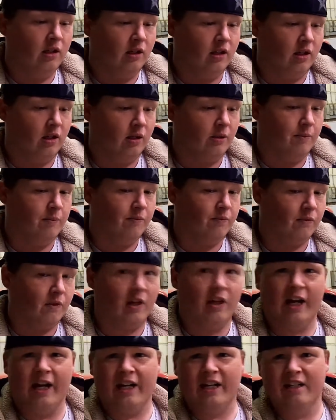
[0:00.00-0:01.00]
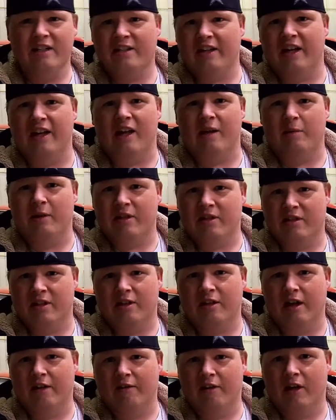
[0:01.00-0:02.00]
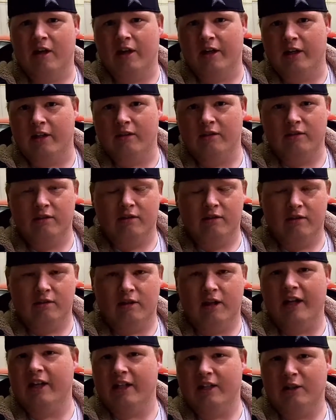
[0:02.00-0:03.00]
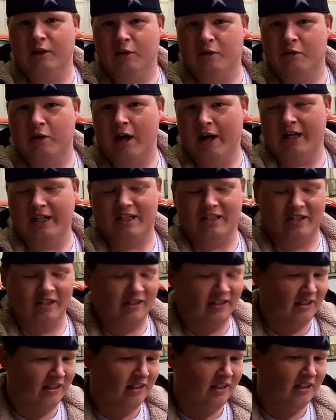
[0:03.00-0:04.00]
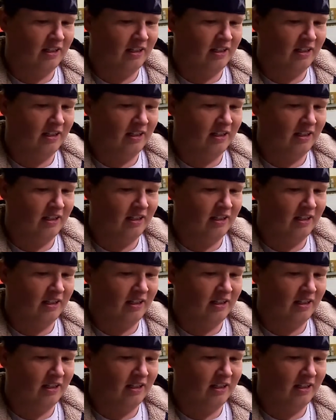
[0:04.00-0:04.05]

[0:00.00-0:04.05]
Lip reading: And I can say that because I drive Audi, so I get those rights.